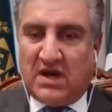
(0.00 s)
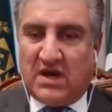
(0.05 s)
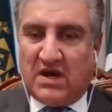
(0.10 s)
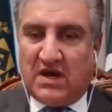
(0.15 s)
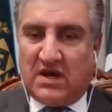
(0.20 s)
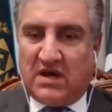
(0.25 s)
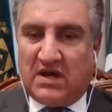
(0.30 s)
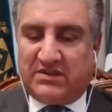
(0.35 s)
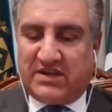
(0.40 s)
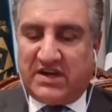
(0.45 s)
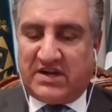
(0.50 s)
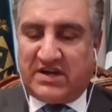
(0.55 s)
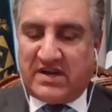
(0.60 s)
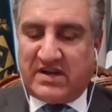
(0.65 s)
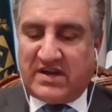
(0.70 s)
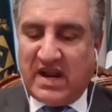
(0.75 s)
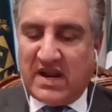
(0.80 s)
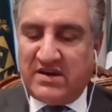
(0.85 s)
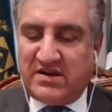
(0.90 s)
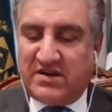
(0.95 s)
The
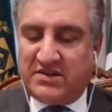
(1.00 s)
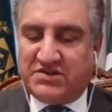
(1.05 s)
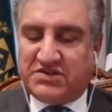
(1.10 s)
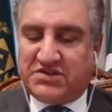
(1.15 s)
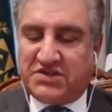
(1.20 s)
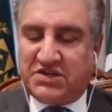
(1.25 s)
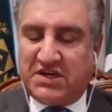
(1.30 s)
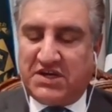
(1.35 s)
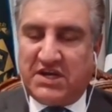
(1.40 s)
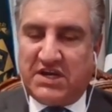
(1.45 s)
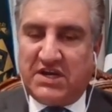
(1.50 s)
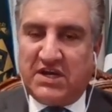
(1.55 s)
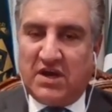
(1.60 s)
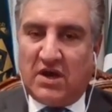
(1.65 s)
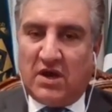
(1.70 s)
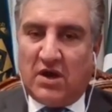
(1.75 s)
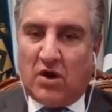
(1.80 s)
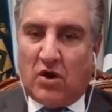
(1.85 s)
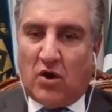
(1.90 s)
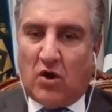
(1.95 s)

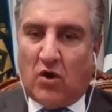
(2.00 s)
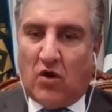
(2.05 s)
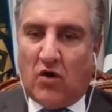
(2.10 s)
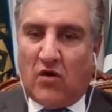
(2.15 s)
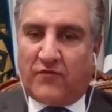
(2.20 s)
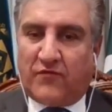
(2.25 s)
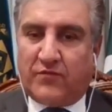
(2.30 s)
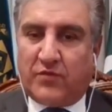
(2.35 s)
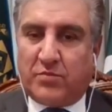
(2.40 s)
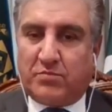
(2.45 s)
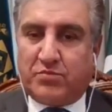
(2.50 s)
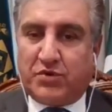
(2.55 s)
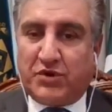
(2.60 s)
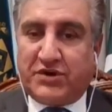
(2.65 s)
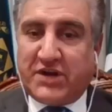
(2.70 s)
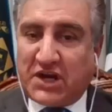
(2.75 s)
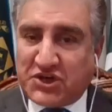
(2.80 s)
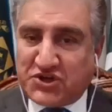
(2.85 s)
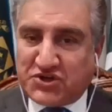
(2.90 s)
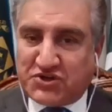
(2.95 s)
tendency of
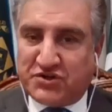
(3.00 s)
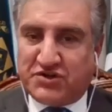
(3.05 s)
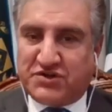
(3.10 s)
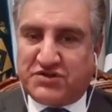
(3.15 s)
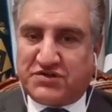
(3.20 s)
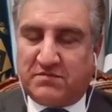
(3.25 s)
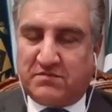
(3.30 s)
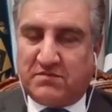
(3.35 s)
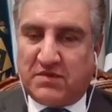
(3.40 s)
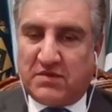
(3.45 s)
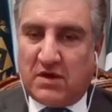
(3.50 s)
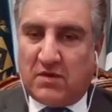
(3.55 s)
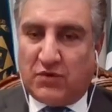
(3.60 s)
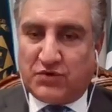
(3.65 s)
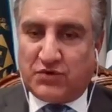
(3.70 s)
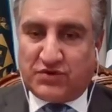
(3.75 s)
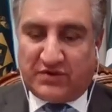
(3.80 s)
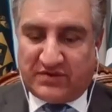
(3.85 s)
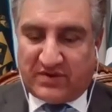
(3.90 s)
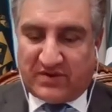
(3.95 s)
protectionism
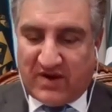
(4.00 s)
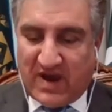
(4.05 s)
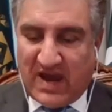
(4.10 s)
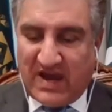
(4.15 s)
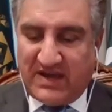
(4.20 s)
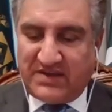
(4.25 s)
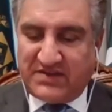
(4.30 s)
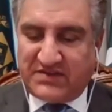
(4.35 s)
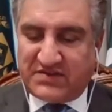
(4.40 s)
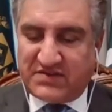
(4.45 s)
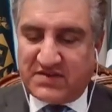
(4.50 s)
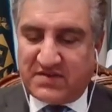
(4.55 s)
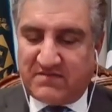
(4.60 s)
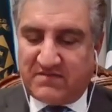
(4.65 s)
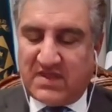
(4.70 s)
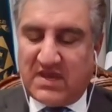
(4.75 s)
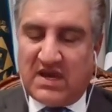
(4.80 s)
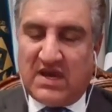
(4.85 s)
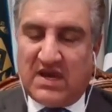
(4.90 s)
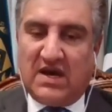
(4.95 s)
was on the
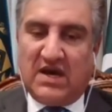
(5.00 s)
rise.